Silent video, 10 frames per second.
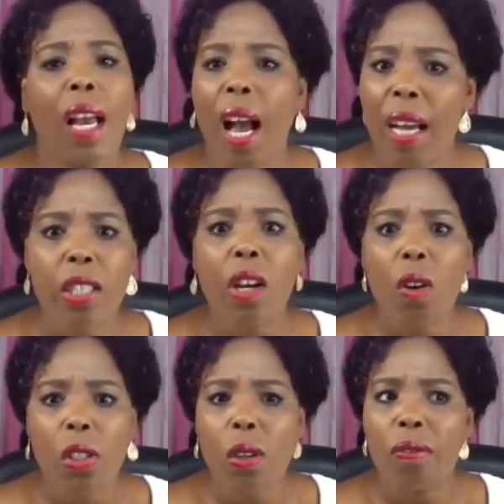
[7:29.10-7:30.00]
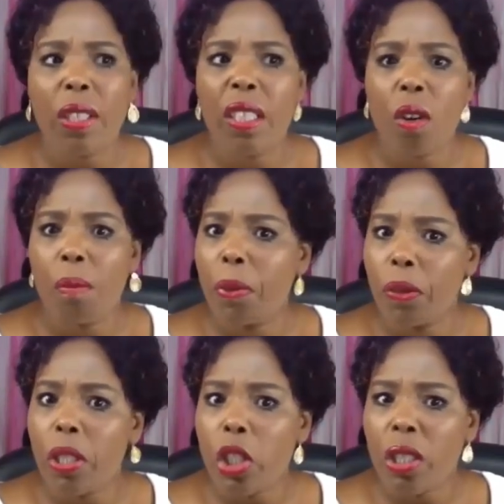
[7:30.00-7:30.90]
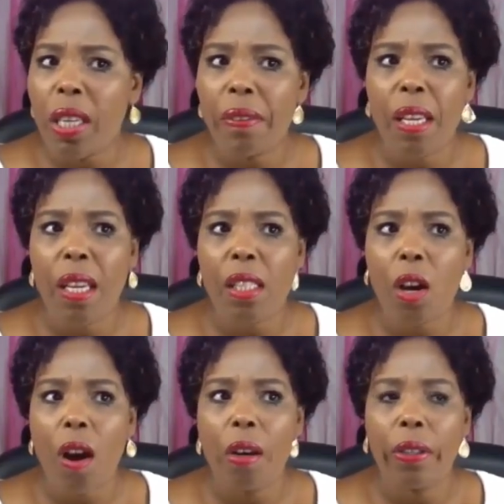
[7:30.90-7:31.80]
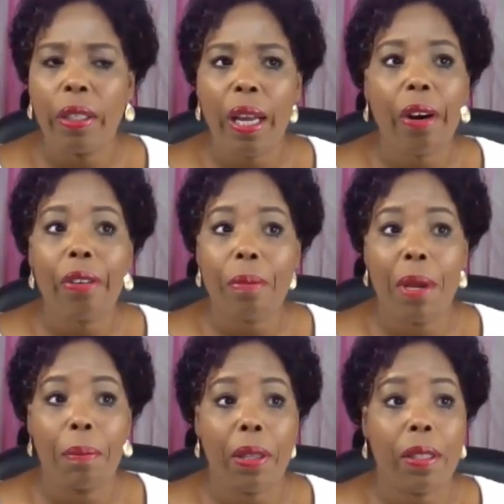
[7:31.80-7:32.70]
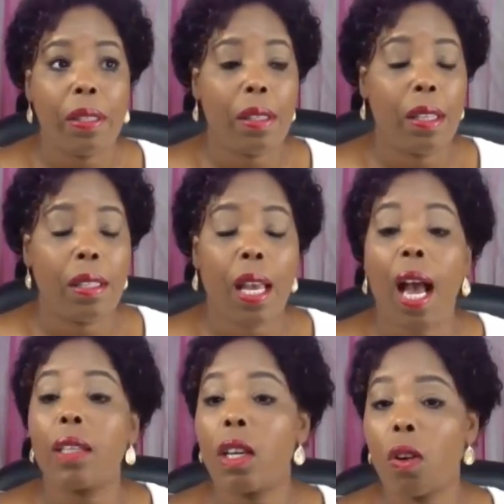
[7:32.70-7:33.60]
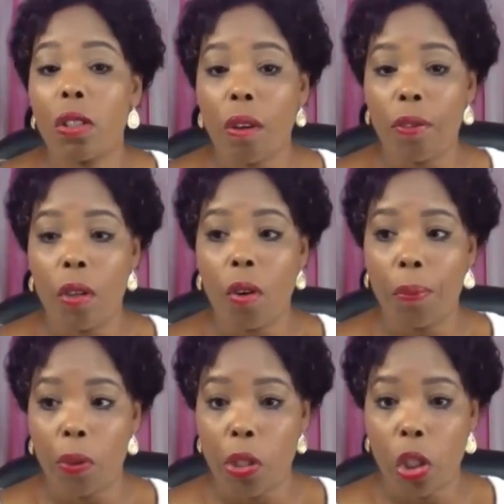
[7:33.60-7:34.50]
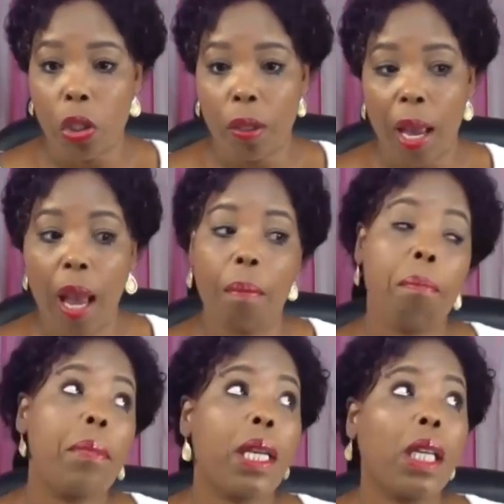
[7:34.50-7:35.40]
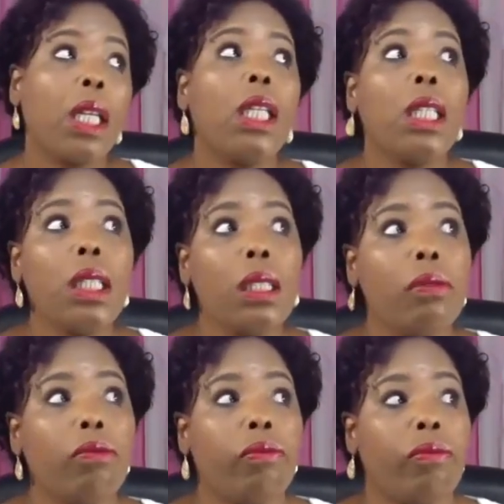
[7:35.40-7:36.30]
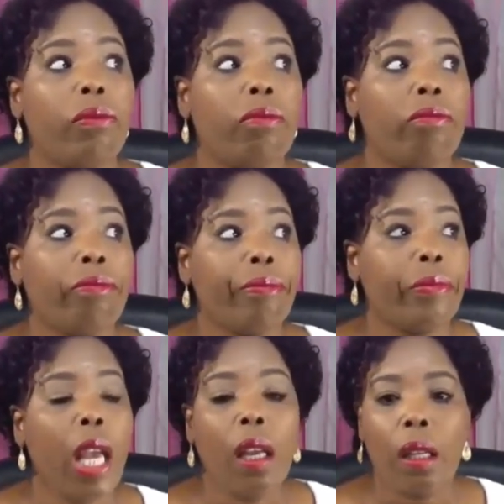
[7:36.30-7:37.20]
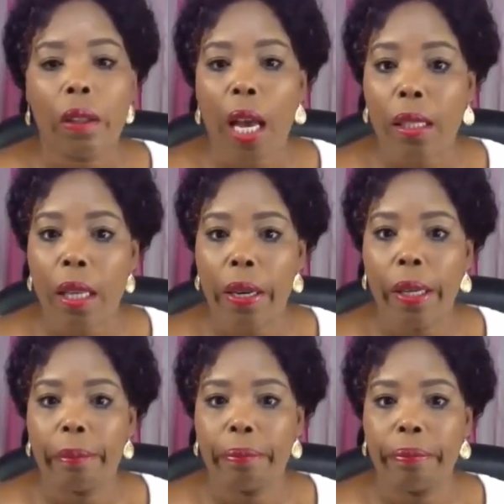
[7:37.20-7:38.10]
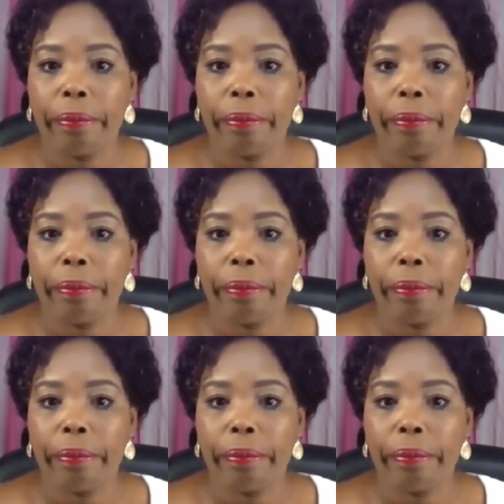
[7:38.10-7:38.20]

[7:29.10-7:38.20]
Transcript: articles of incorporation, I think it's called. I don't remember these things. Articles of incorporation. I believe that's the name.